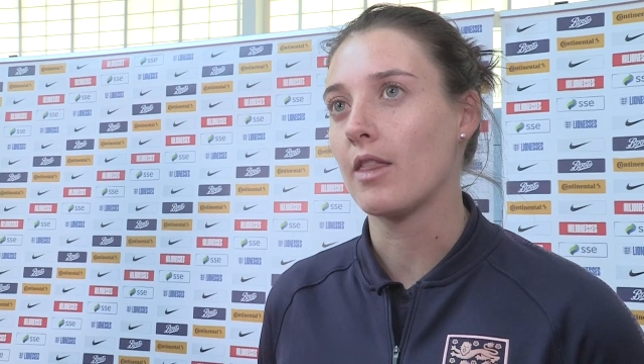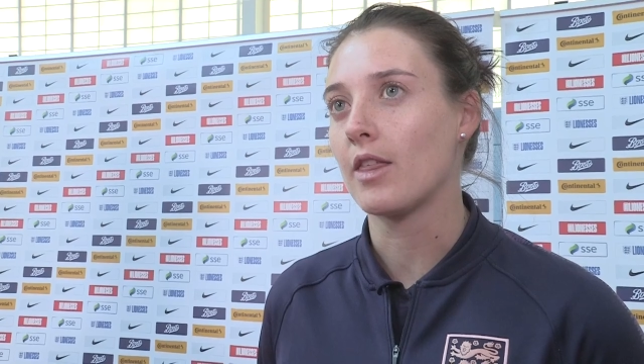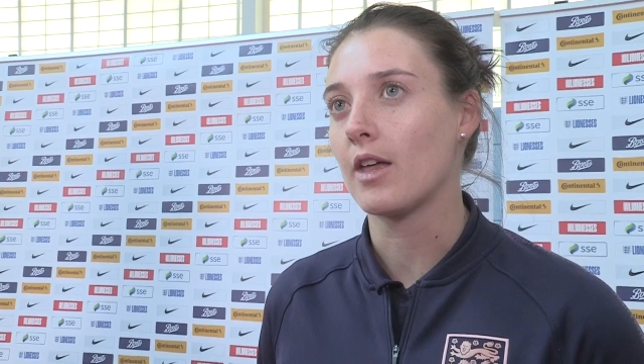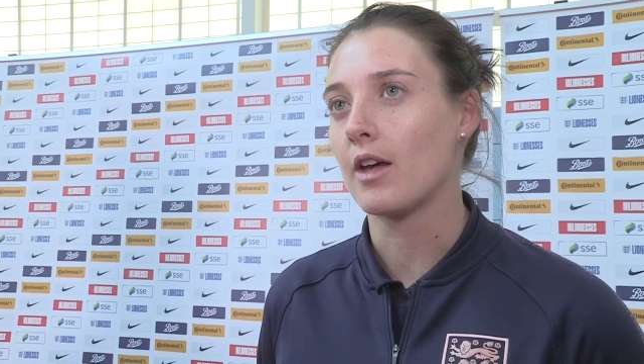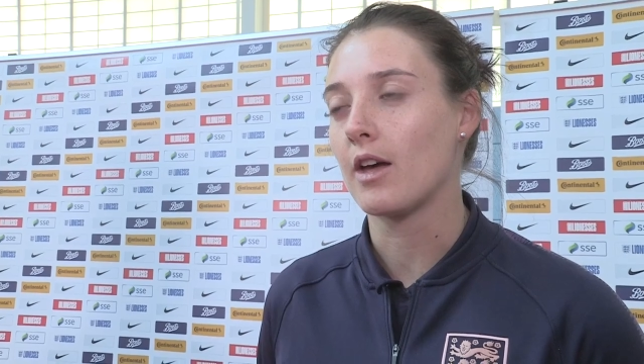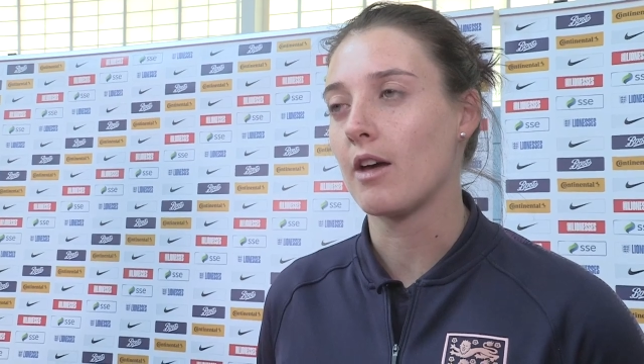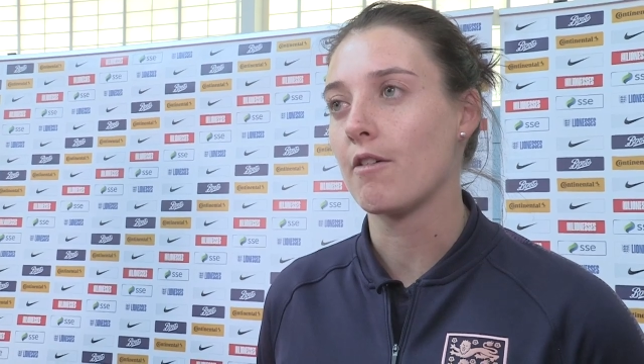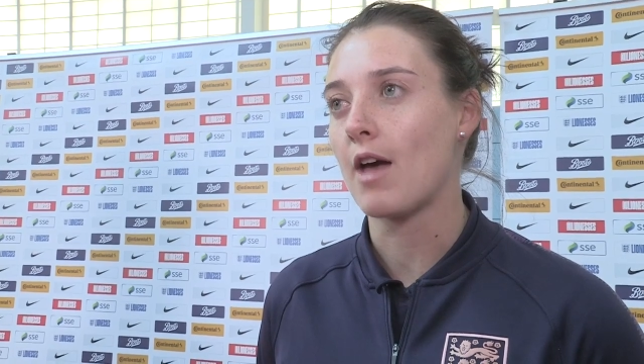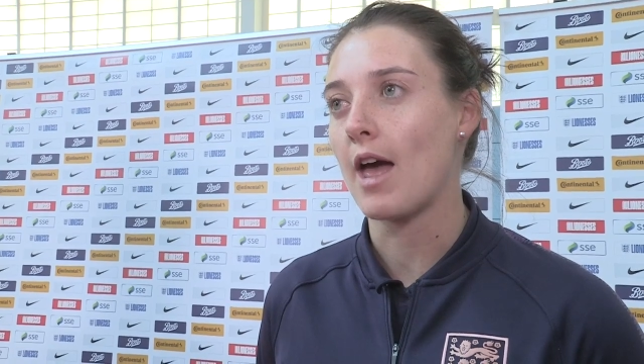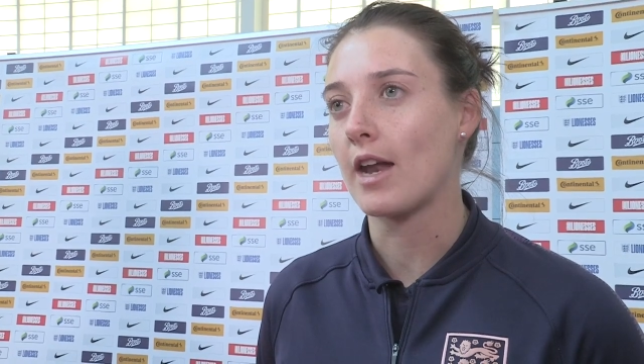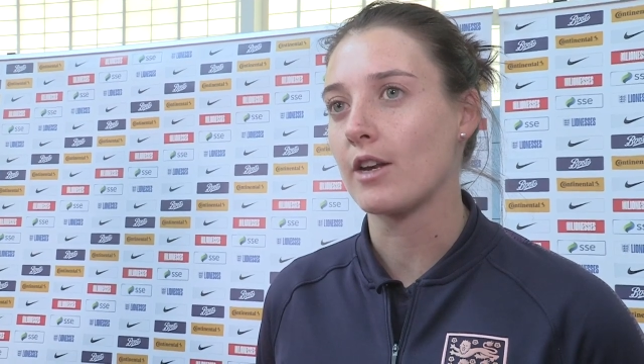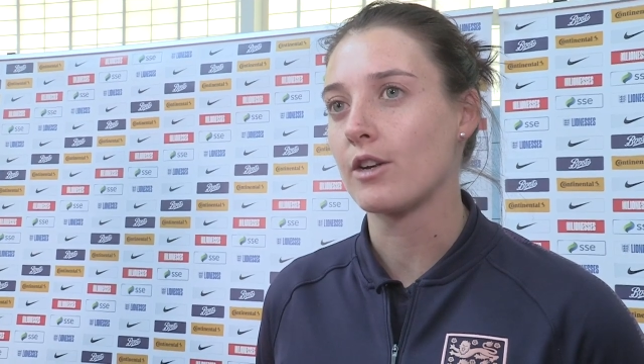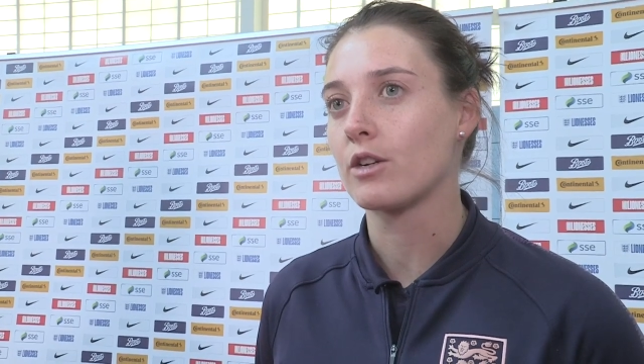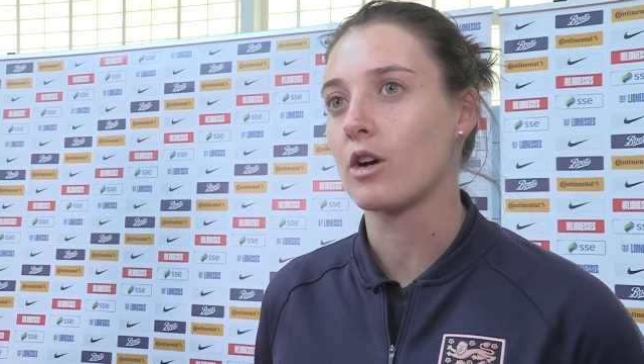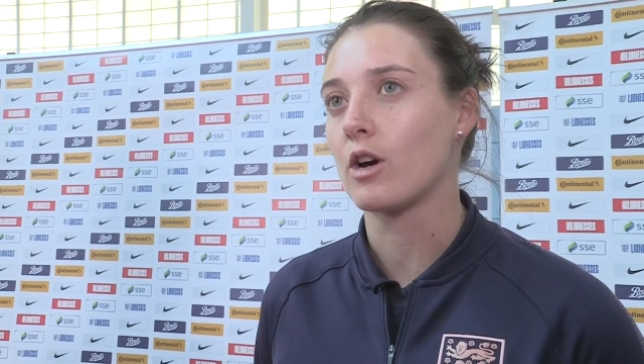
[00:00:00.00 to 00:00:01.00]
the
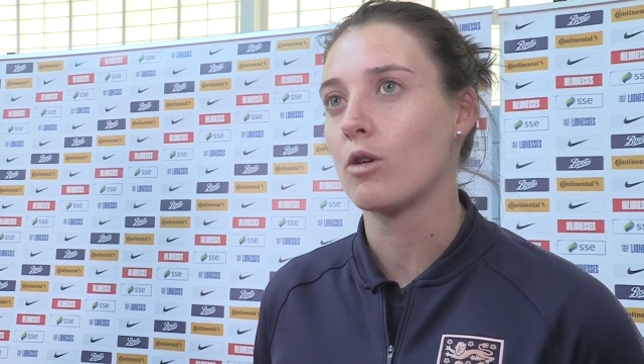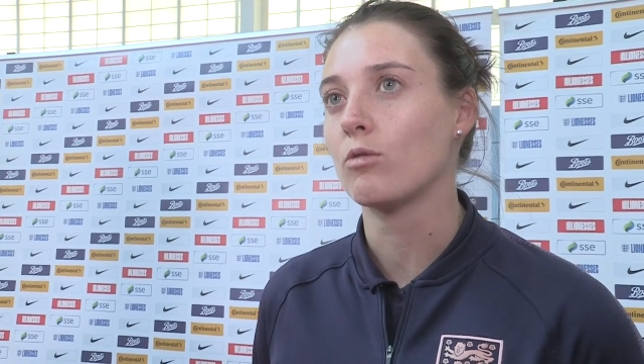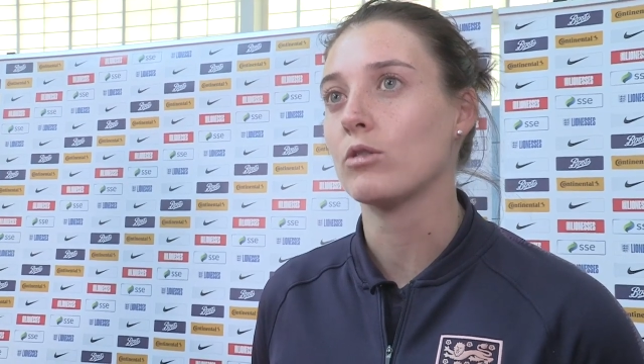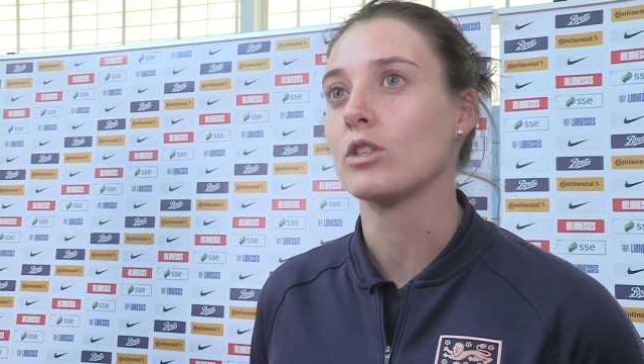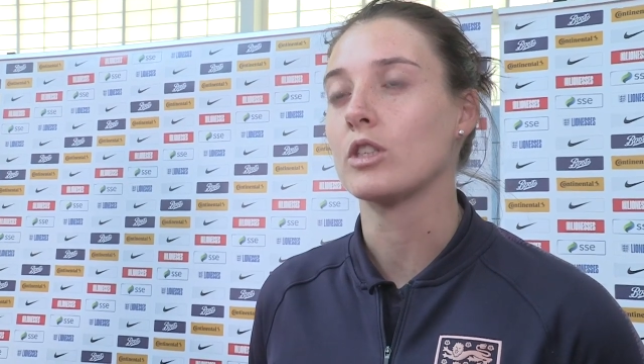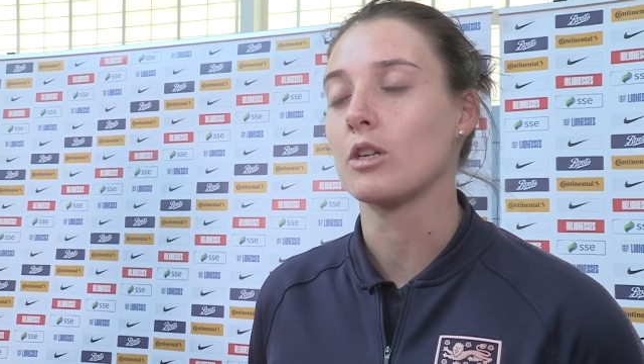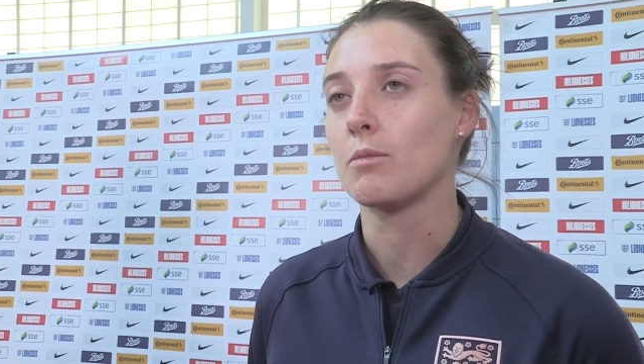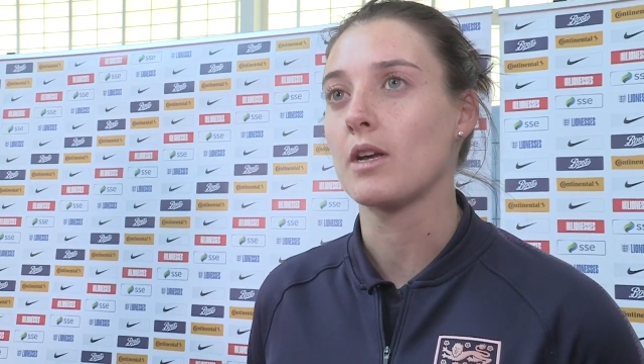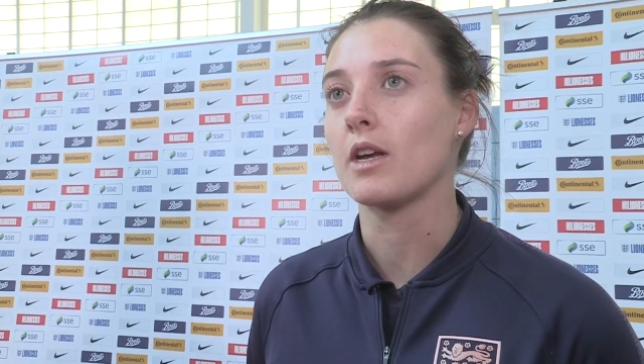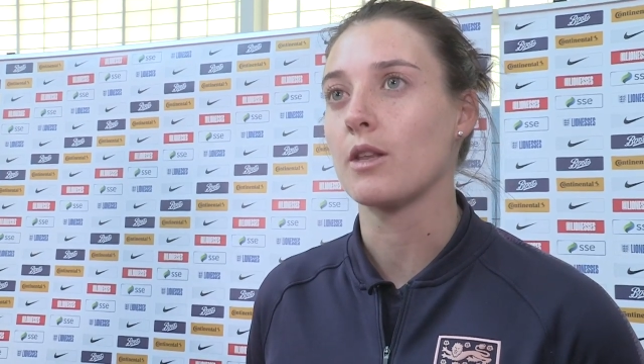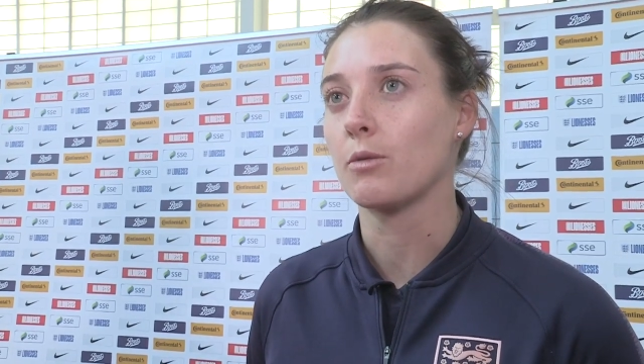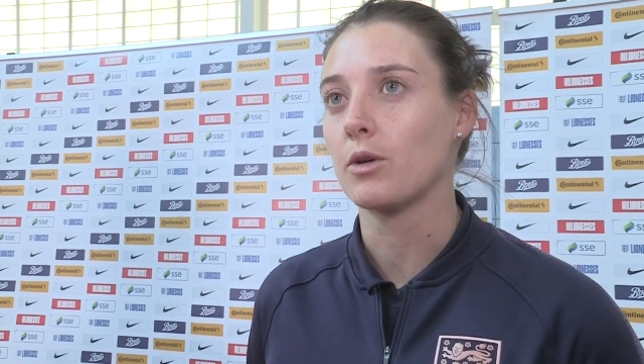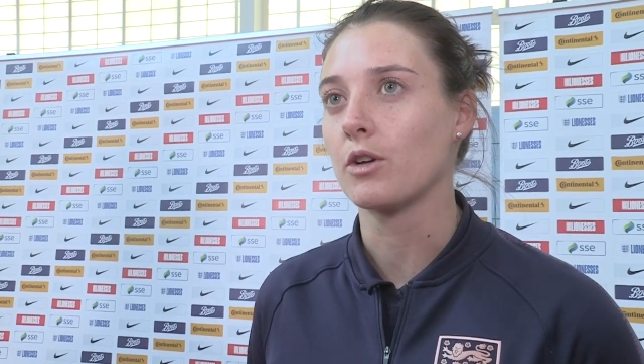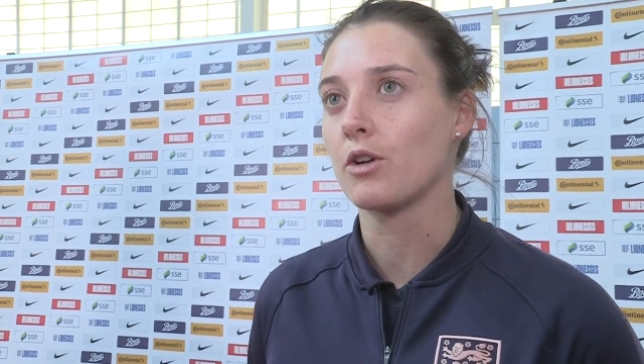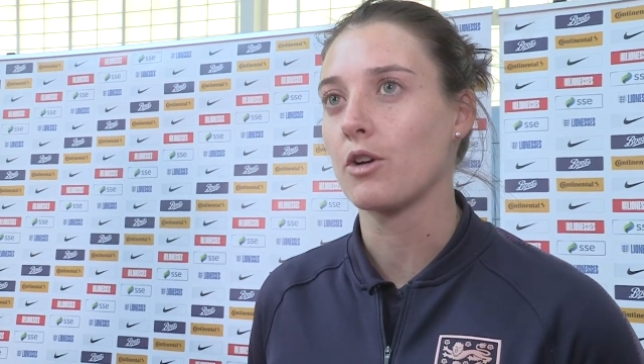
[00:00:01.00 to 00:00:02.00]
end goal was to be at
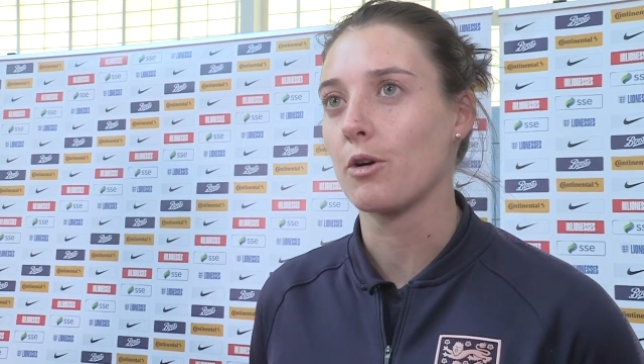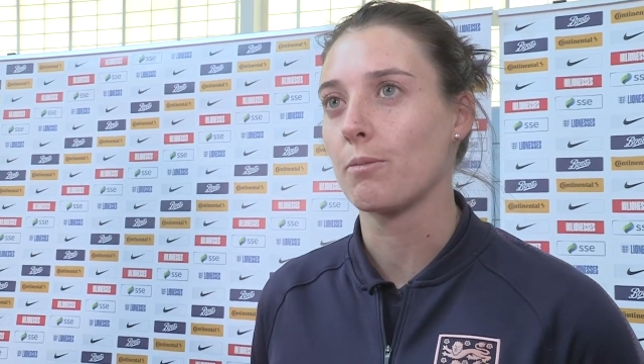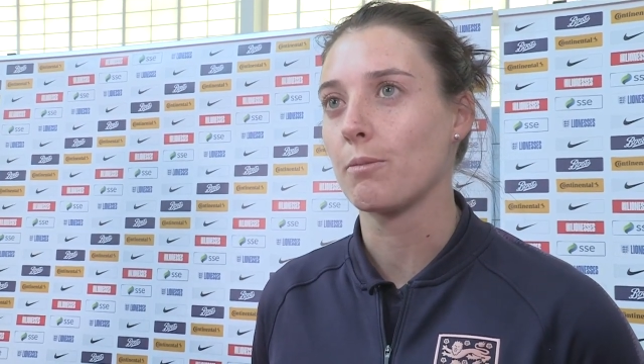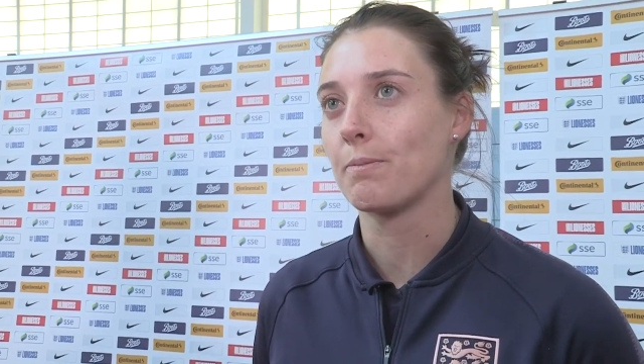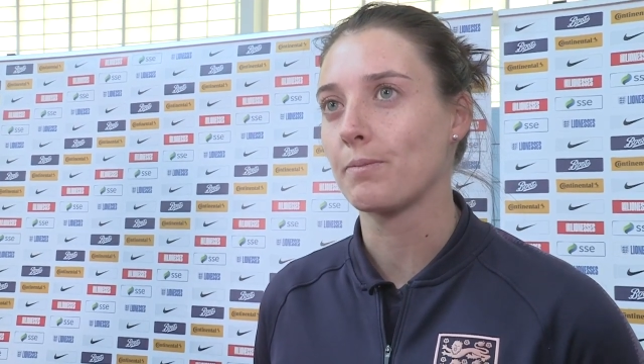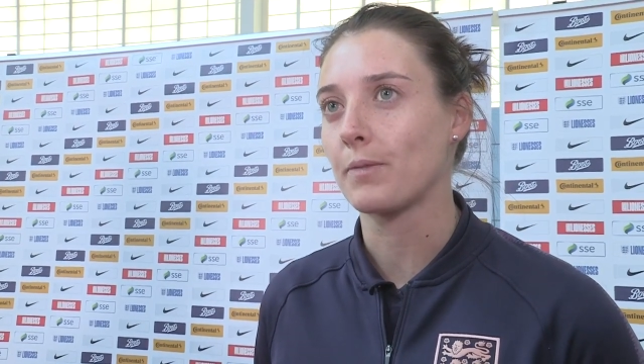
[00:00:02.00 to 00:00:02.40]
the World Cup.